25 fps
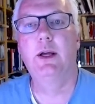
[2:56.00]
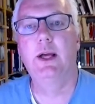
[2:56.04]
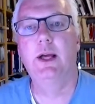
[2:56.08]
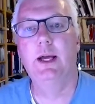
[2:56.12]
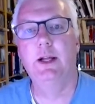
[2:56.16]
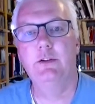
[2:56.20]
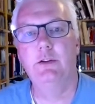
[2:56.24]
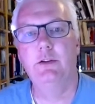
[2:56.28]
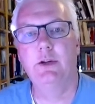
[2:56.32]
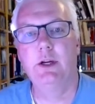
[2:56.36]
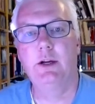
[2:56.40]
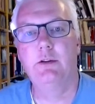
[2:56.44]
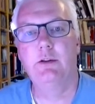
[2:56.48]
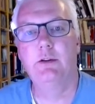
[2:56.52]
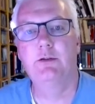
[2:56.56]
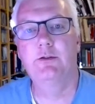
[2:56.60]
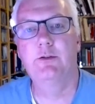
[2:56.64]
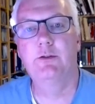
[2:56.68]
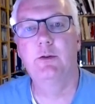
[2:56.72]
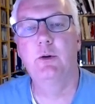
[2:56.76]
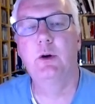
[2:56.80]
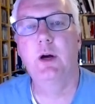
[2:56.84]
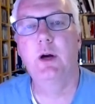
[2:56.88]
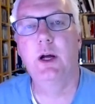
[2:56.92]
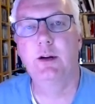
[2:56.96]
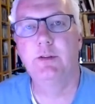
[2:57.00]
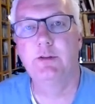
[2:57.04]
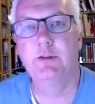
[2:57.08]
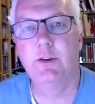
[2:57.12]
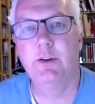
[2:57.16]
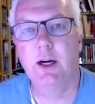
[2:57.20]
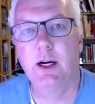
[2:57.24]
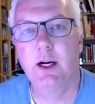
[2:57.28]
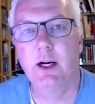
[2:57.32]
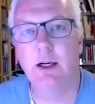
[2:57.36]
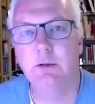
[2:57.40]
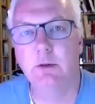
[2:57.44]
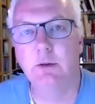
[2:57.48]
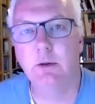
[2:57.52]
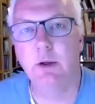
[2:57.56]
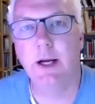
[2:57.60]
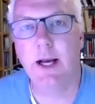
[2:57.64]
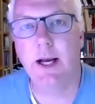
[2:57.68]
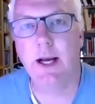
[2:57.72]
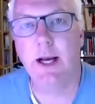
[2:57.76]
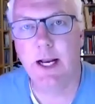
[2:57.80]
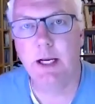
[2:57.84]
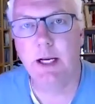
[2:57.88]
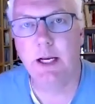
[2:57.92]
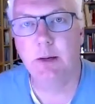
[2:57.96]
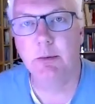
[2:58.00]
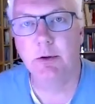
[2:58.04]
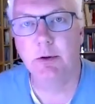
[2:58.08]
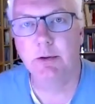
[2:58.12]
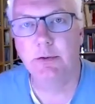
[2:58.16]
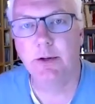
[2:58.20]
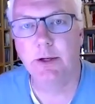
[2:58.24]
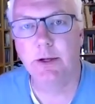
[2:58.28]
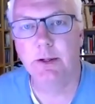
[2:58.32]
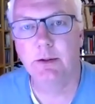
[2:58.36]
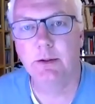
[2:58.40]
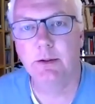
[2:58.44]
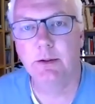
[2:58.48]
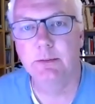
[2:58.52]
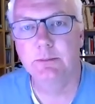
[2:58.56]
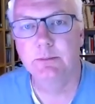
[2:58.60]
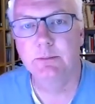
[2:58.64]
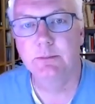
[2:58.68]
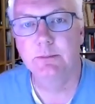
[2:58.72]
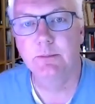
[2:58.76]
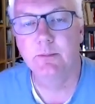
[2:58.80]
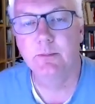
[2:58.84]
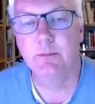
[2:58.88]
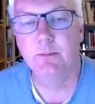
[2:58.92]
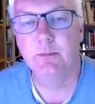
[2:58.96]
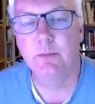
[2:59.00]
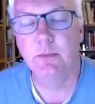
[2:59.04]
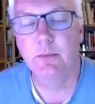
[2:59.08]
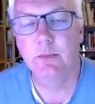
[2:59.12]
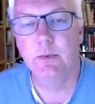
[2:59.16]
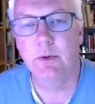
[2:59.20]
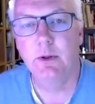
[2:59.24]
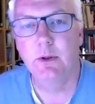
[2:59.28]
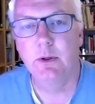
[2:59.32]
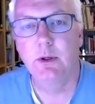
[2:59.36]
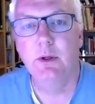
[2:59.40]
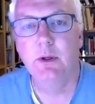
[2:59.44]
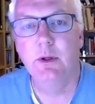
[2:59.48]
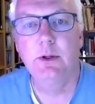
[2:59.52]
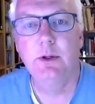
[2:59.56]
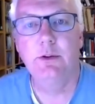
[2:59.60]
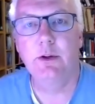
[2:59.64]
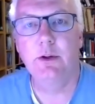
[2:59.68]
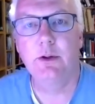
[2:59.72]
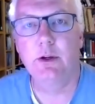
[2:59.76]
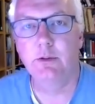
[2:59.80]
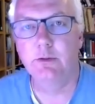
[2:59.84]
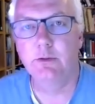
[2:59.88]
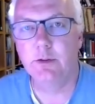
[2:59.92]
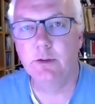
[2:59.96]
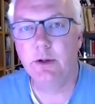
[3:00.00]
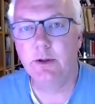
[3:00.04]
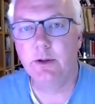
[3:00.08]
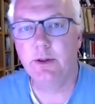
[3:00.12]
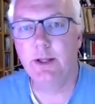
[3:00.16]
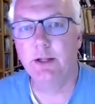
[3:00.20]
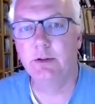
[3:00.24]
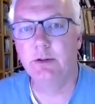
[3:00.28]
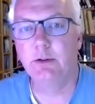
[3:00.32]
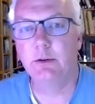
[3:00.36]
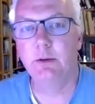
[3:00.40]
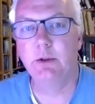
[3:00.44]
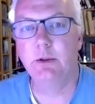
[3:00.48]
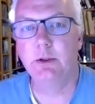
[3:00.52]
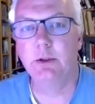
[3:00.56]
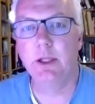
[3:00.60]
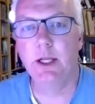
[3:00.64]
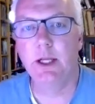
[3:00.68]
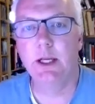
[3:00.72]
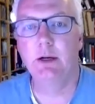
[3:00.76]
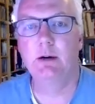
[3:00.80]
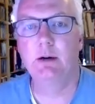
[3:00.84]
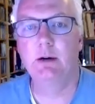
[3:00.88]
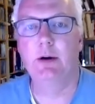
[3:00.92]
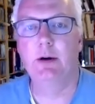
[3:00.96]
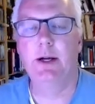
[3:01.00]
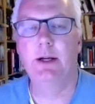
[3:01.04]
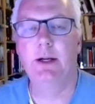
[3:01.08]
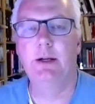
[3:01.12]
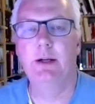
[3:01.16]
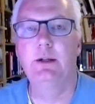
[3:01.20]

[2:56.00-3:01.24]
and you get 4 out of 5, or 80%. To convert that to a letter grade,